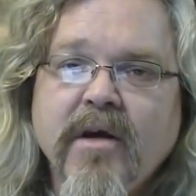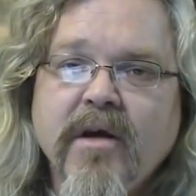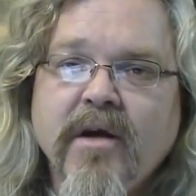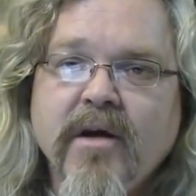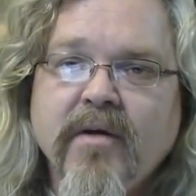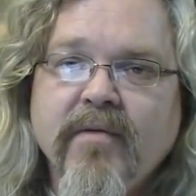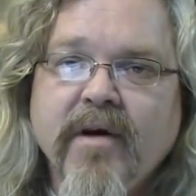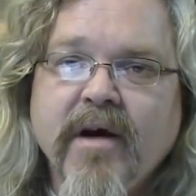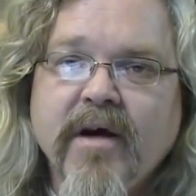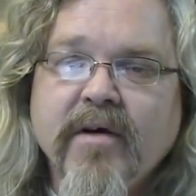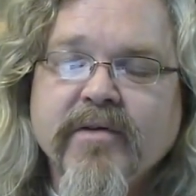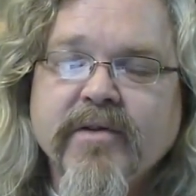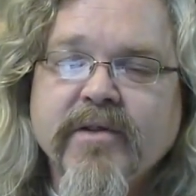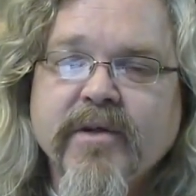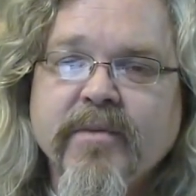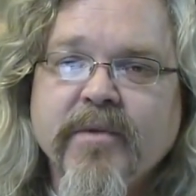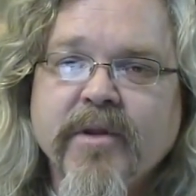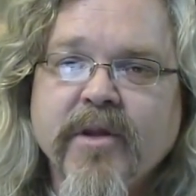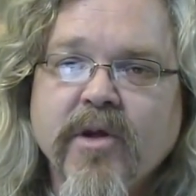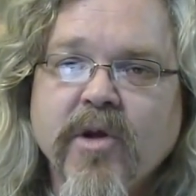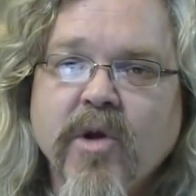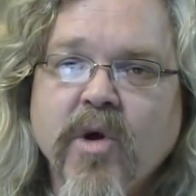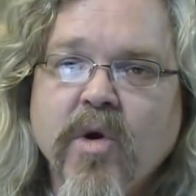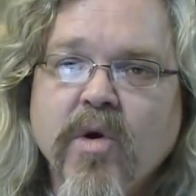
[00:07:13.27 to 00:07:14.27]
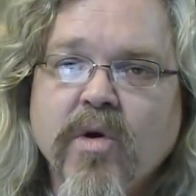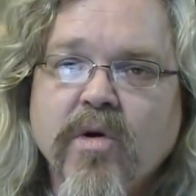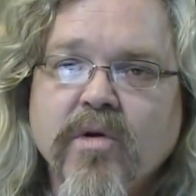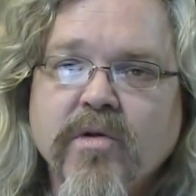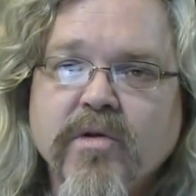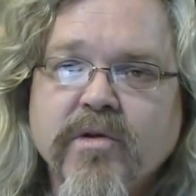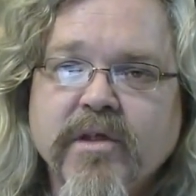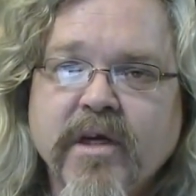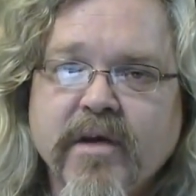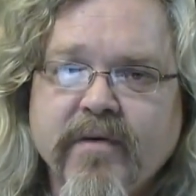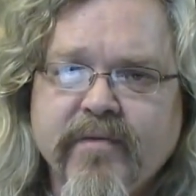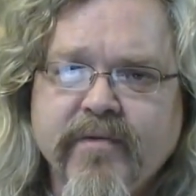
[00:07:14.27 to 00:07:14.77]
of how some of the
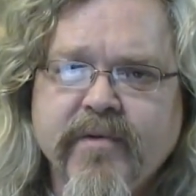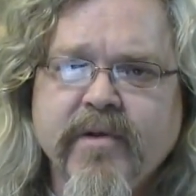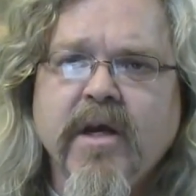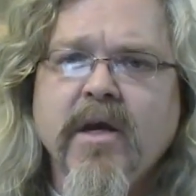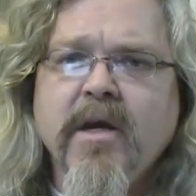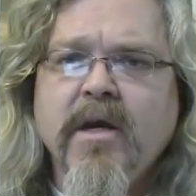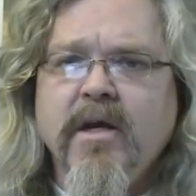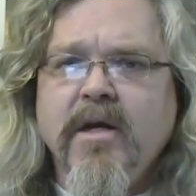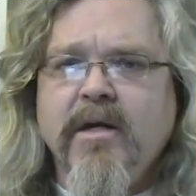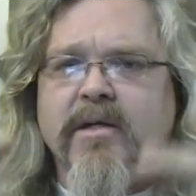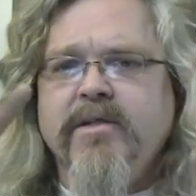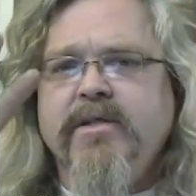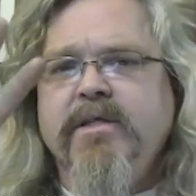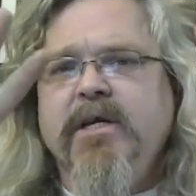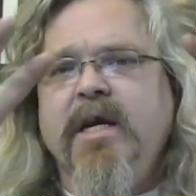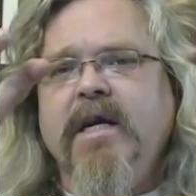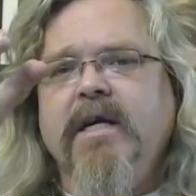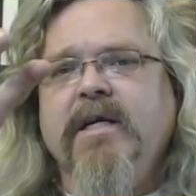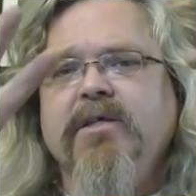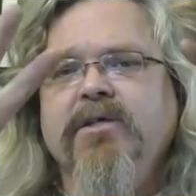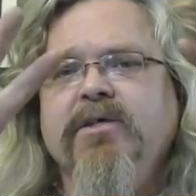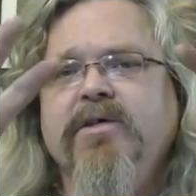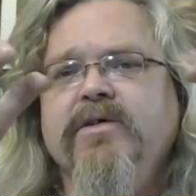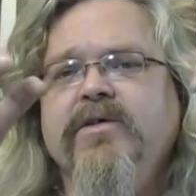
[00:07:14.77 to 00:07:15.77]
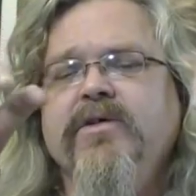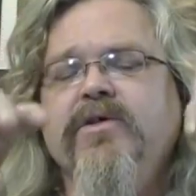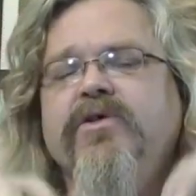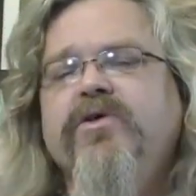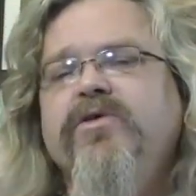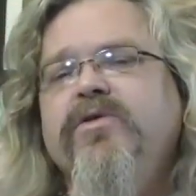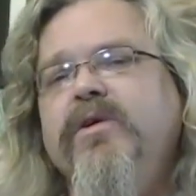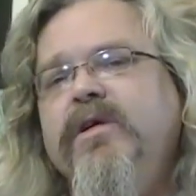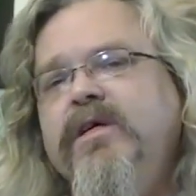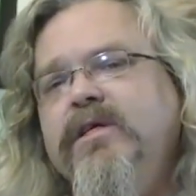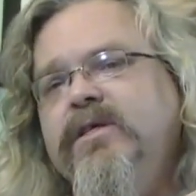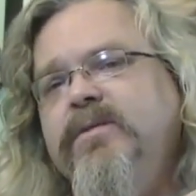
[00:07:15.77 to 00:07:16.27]
locals have taken to the
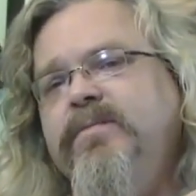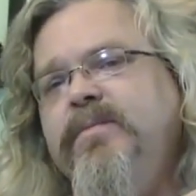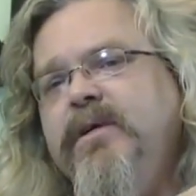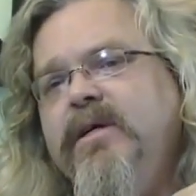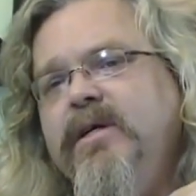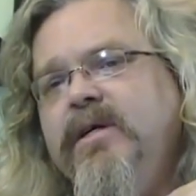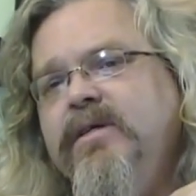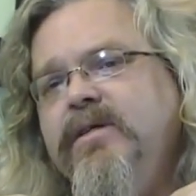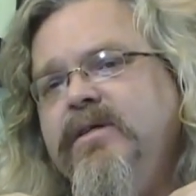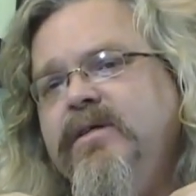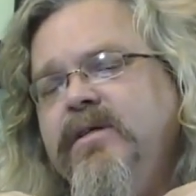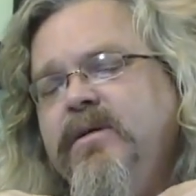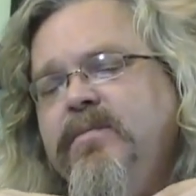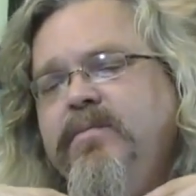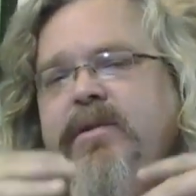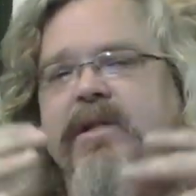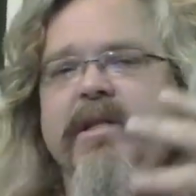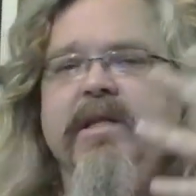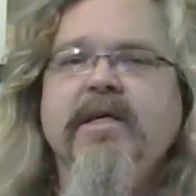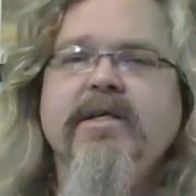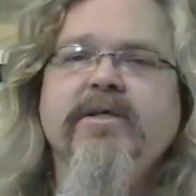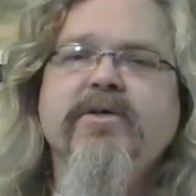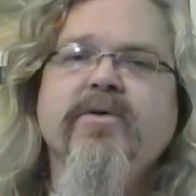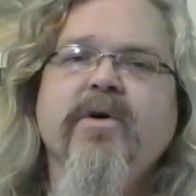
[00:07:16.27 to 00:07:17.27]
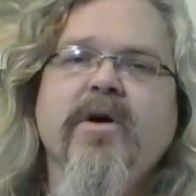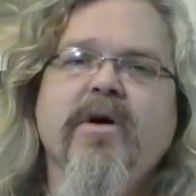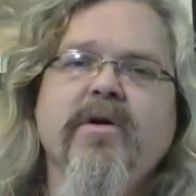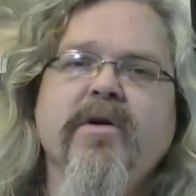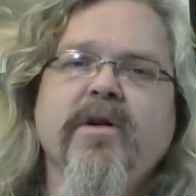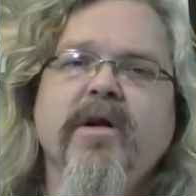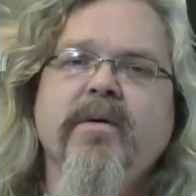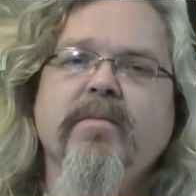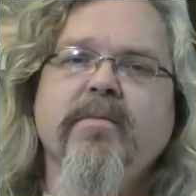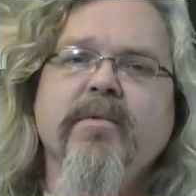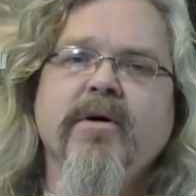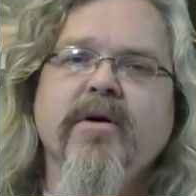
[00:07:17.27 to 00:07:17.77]
streets because the police are
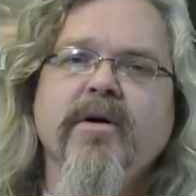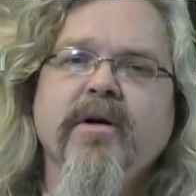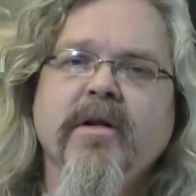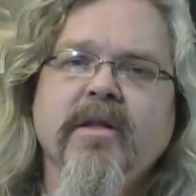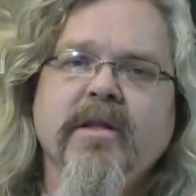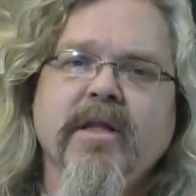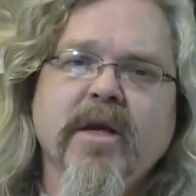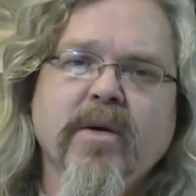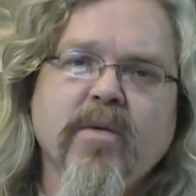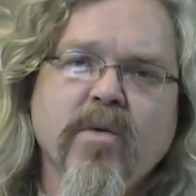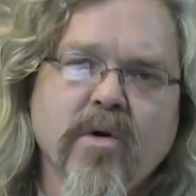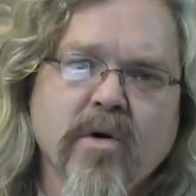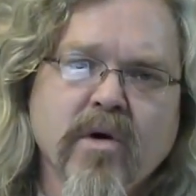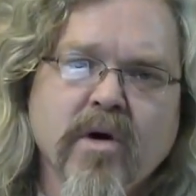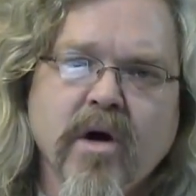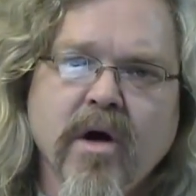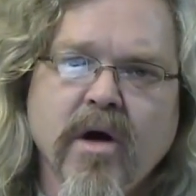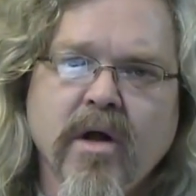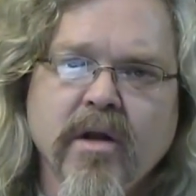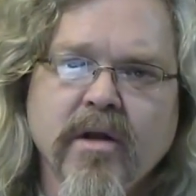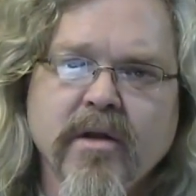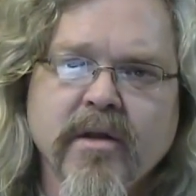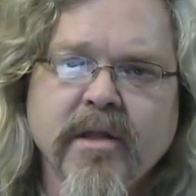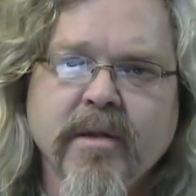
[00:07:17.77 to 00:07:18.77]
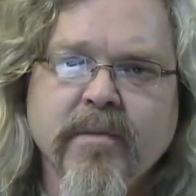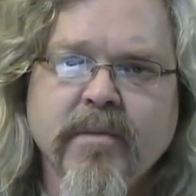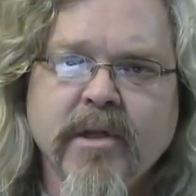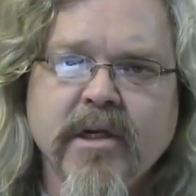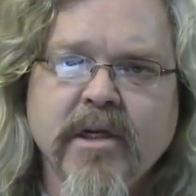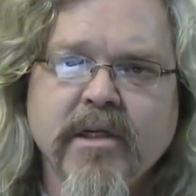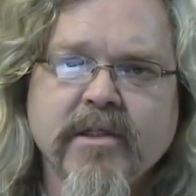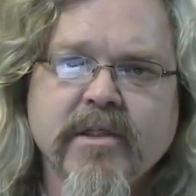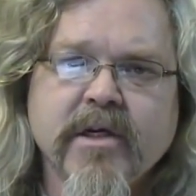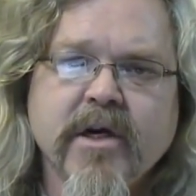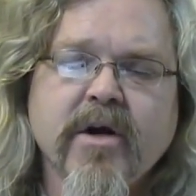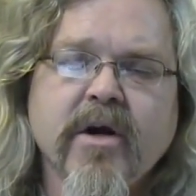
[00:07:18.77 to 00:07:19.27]
outnumbered and they won't call in the
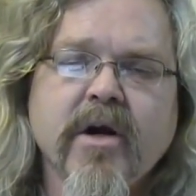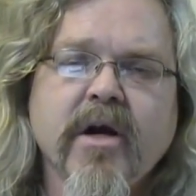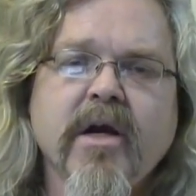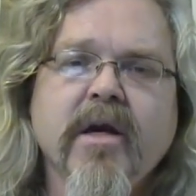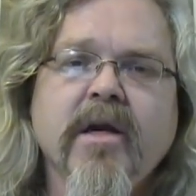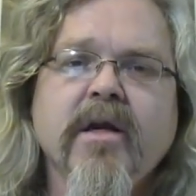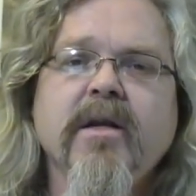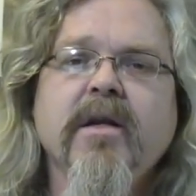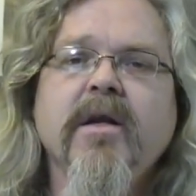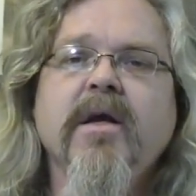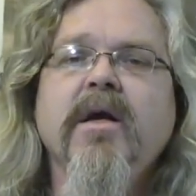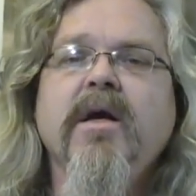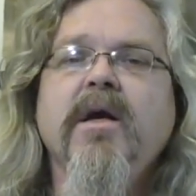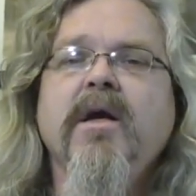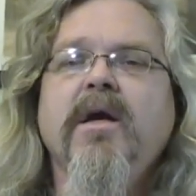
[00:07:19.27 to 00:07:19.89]
military and